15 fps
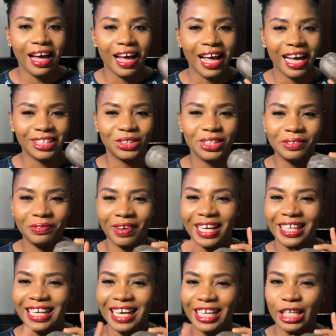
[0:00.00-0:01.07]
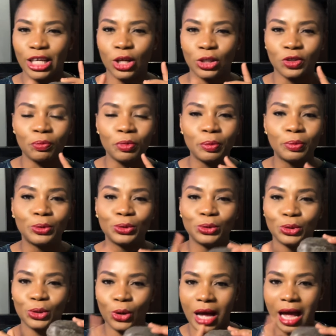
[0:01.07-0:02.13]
I actually find that a lot of people do not